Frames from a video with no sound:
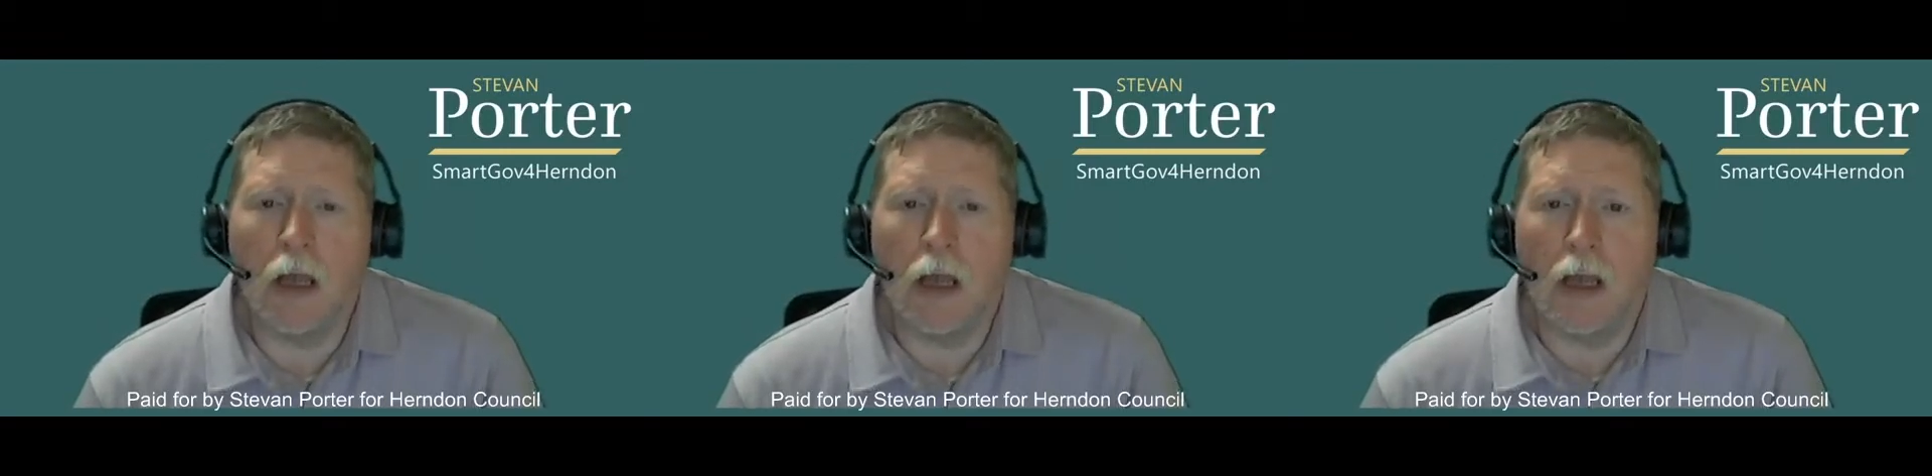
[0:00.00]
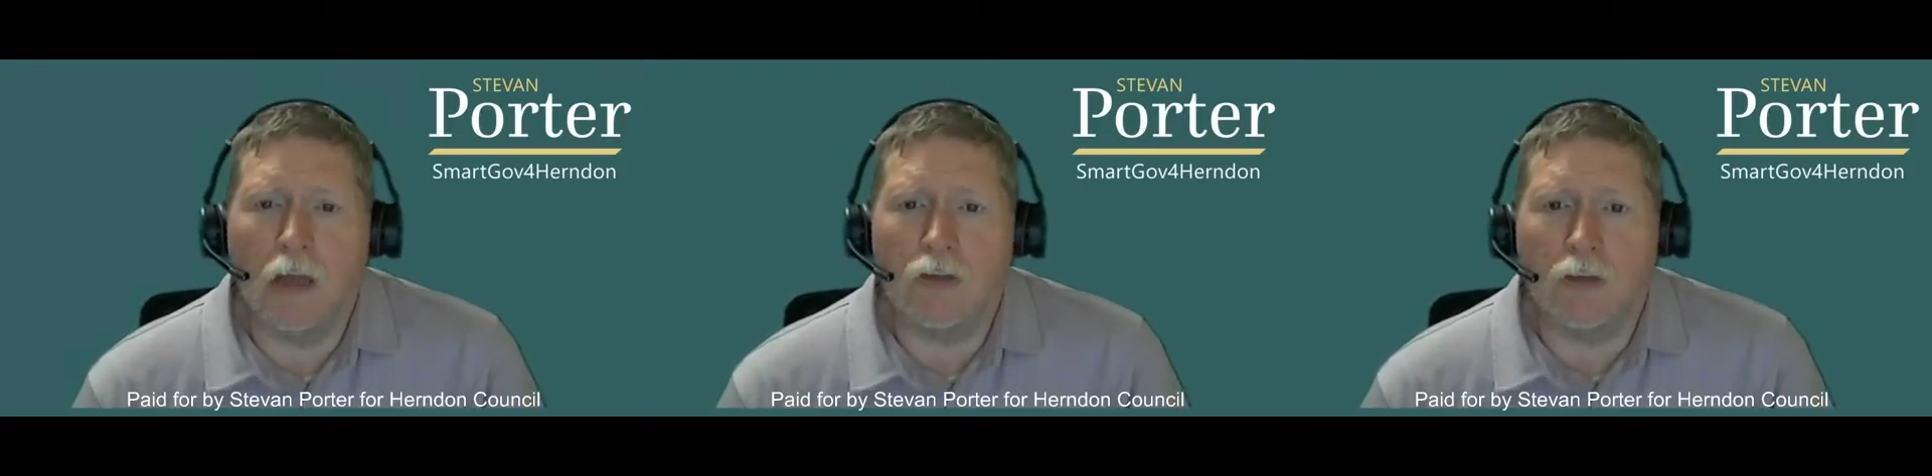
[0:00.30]

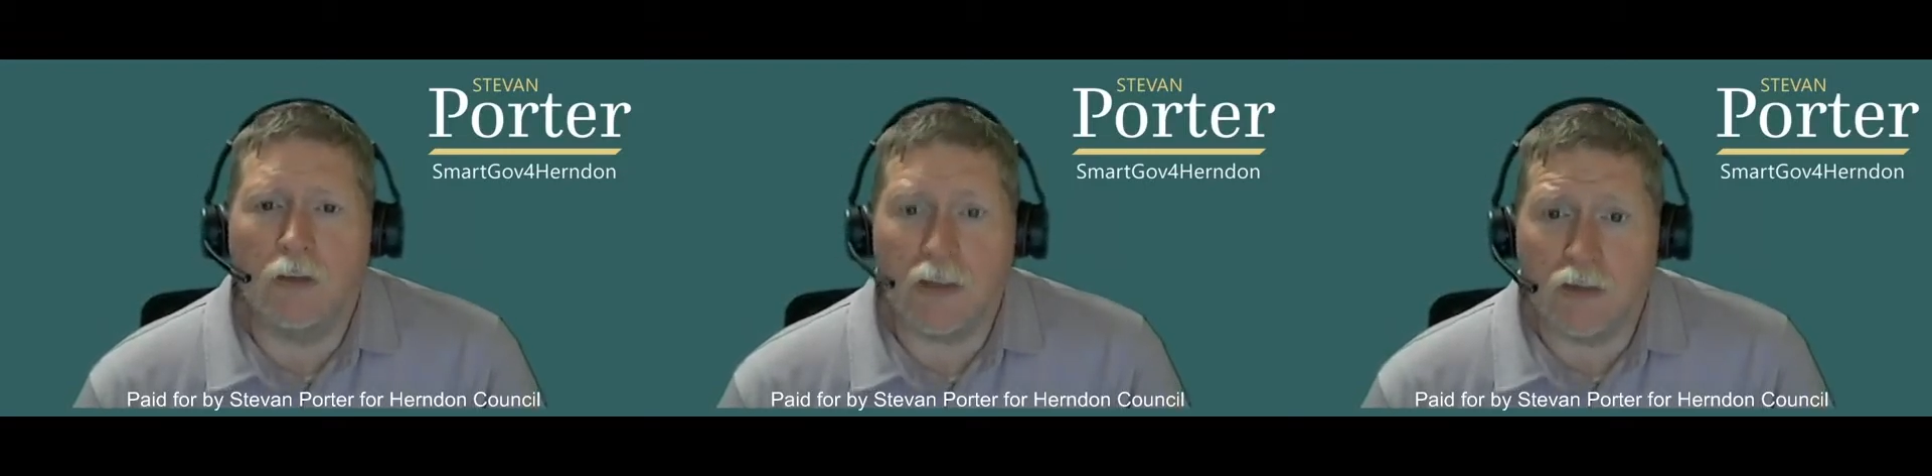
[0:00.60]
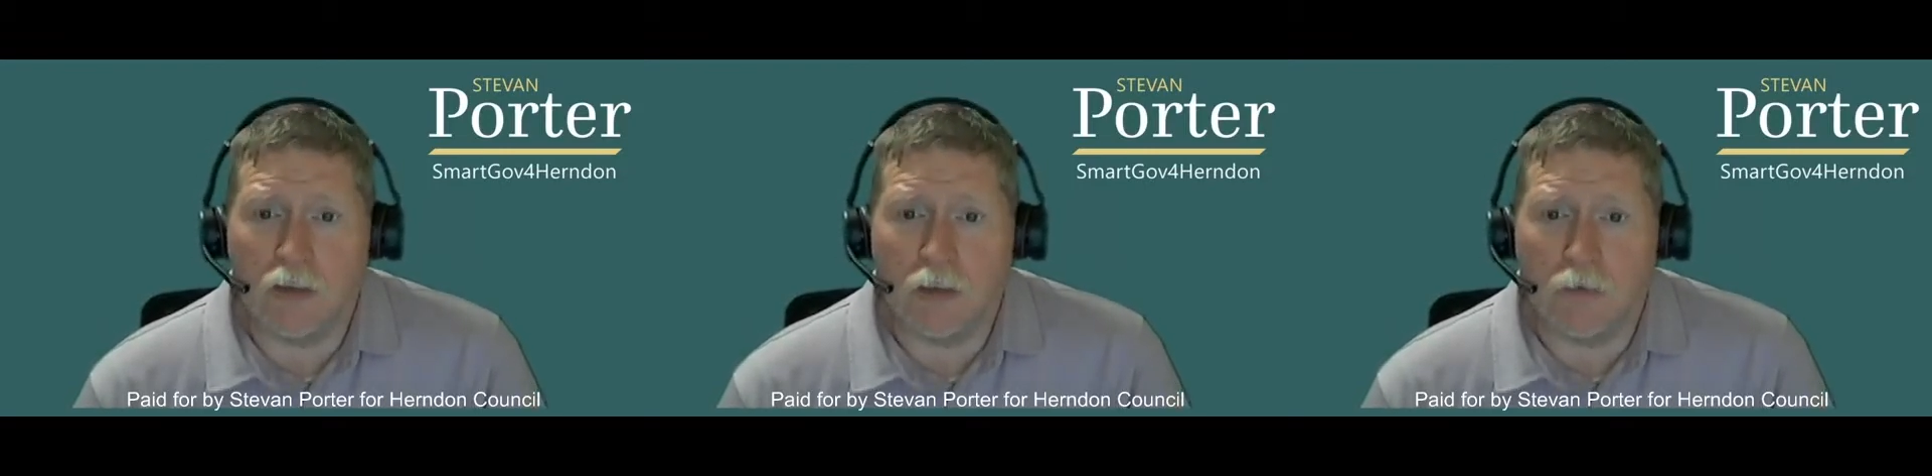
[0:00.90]
So that's a
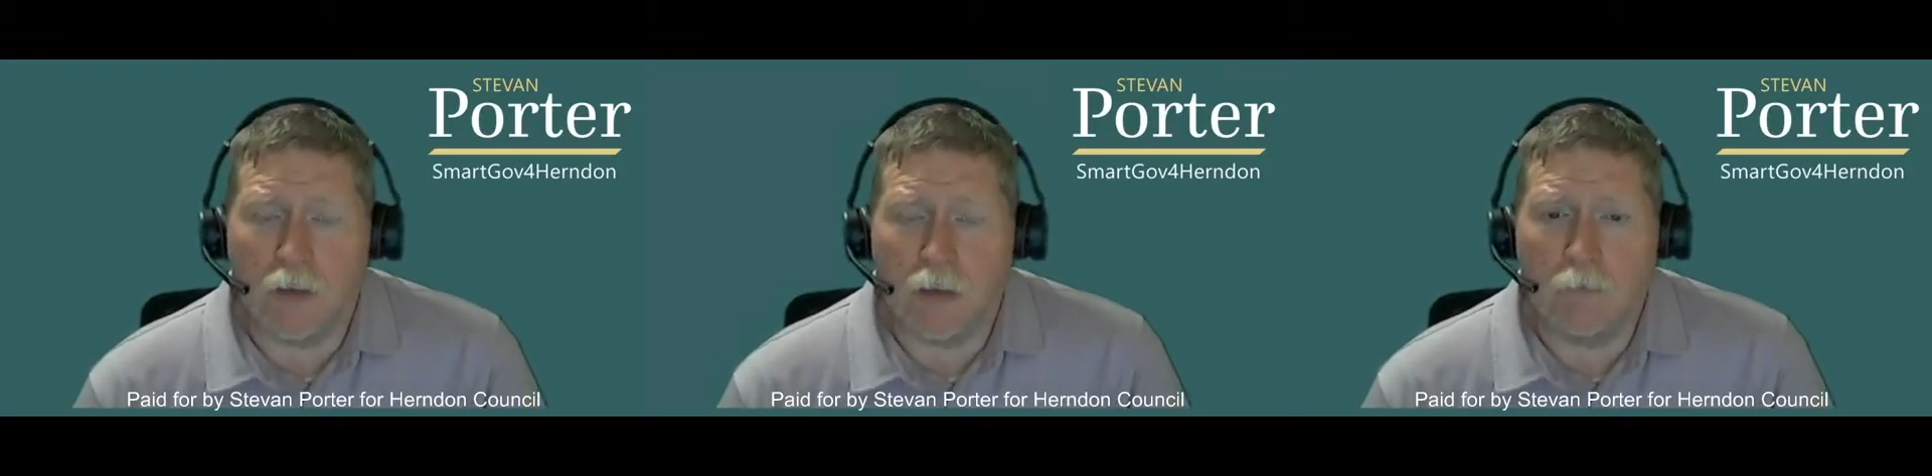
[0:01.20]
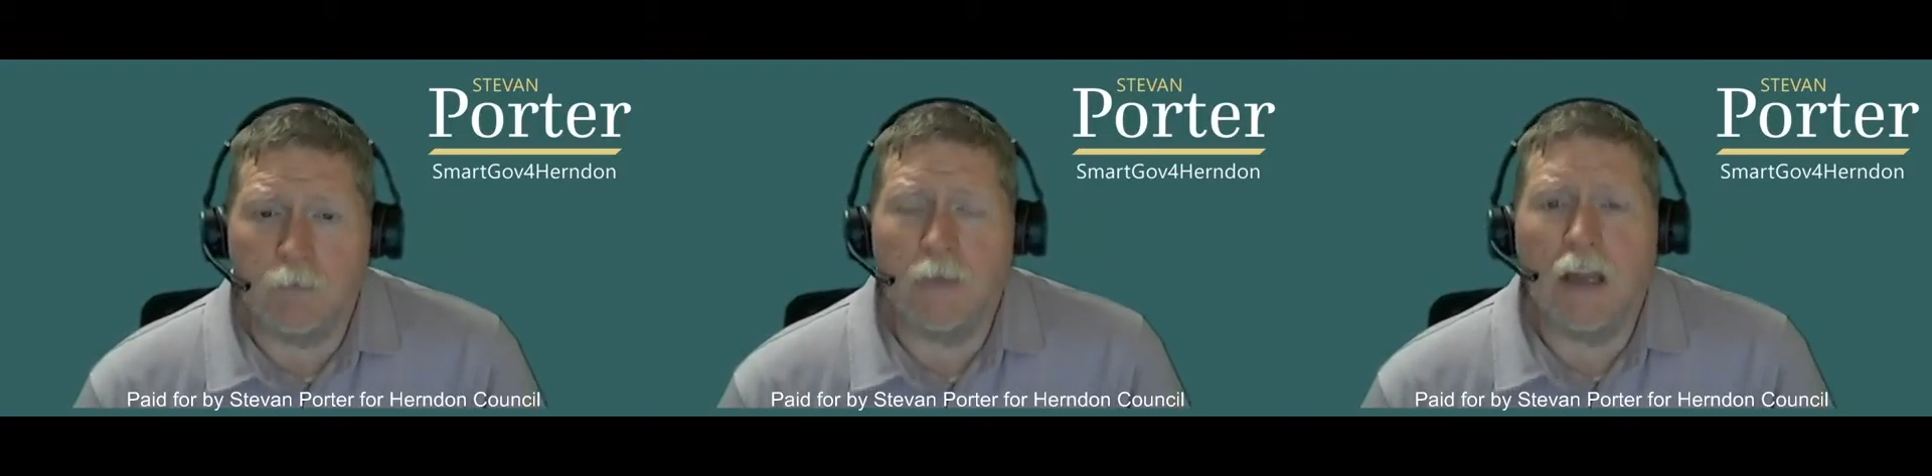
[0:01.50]
good thing.
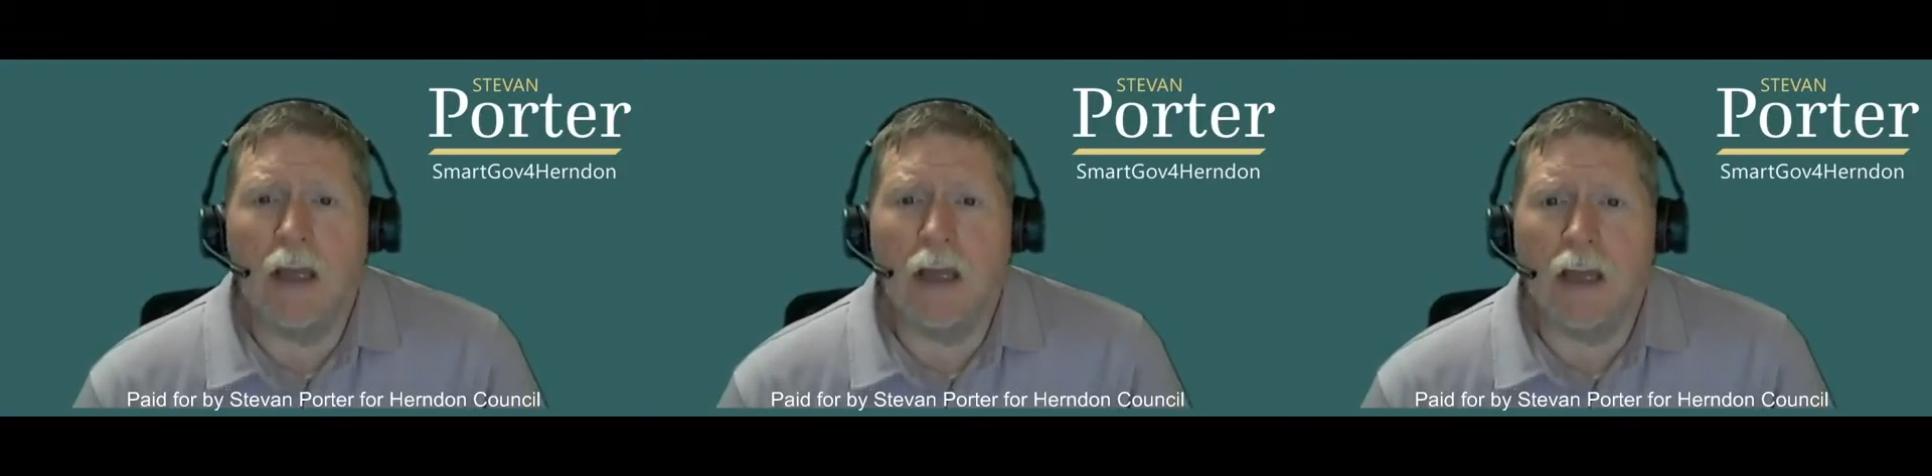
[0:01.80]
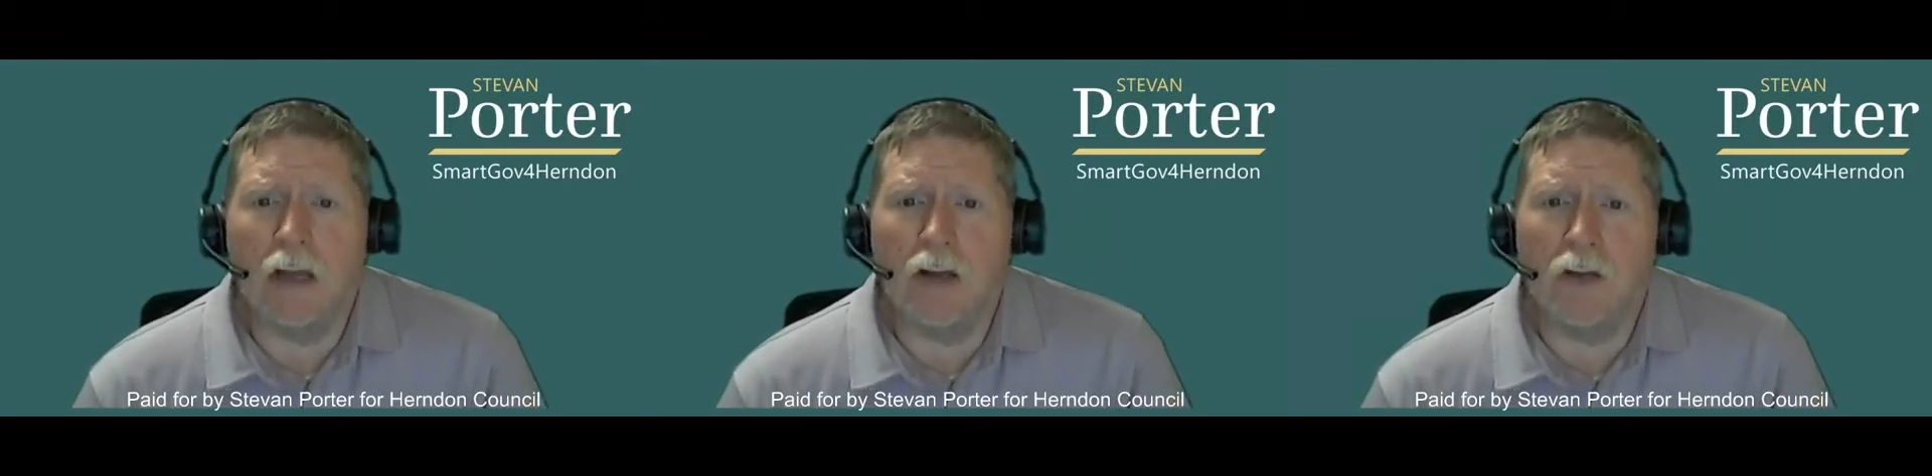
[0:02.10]

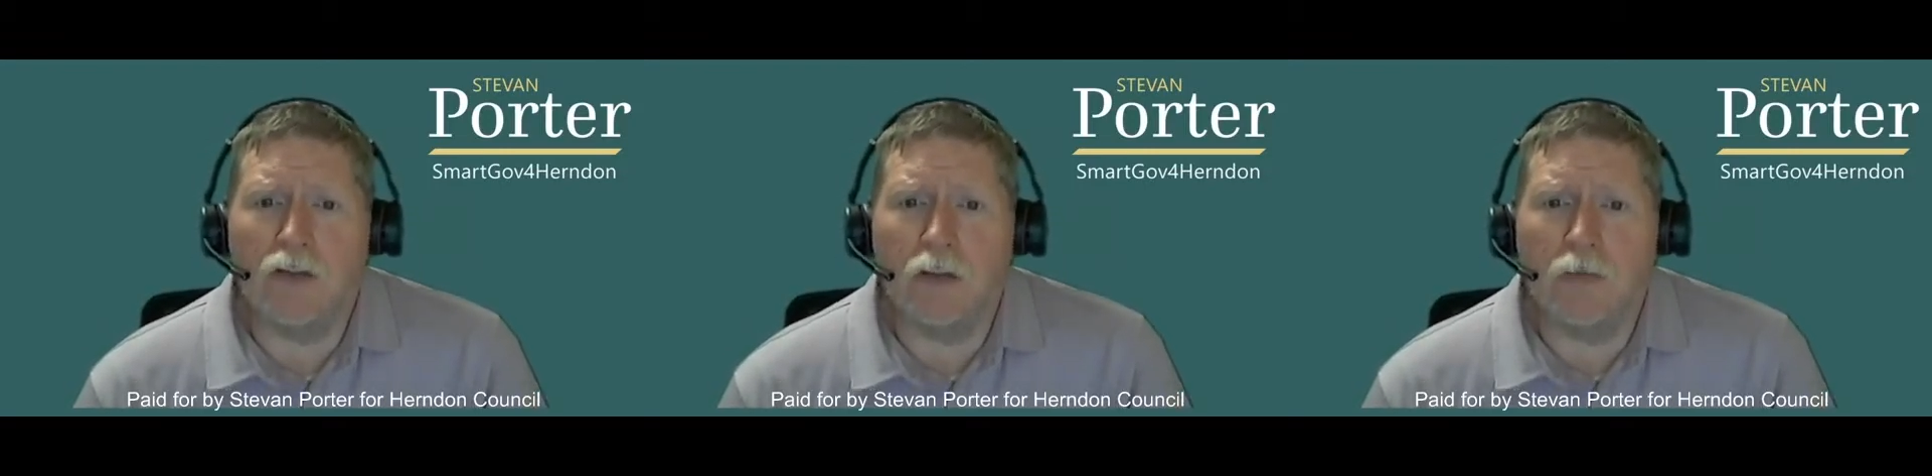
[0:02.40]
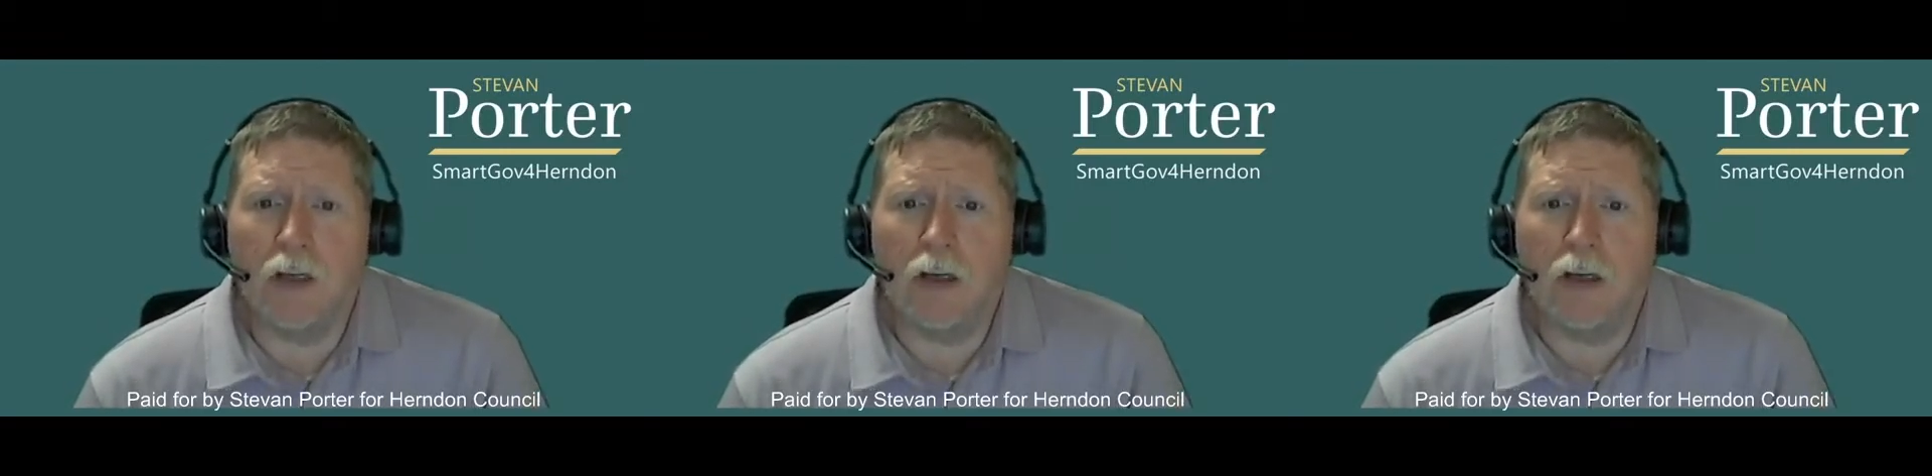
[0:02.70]
And also
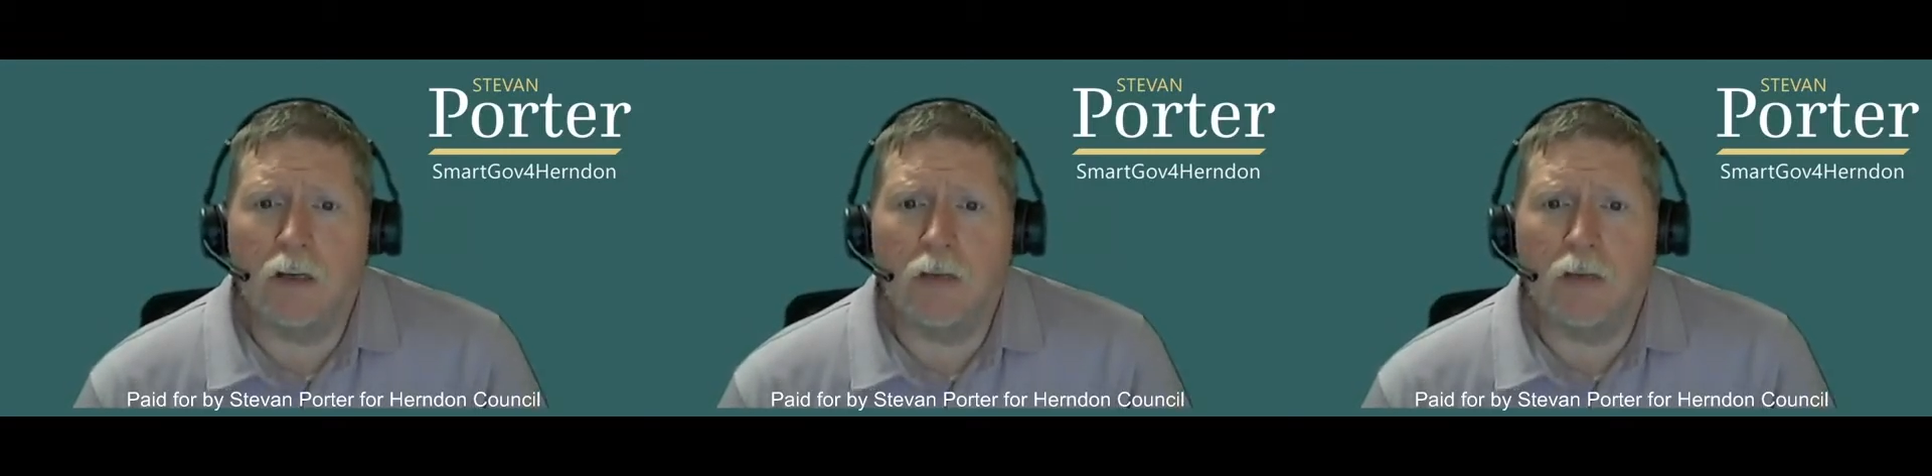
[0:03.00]
they are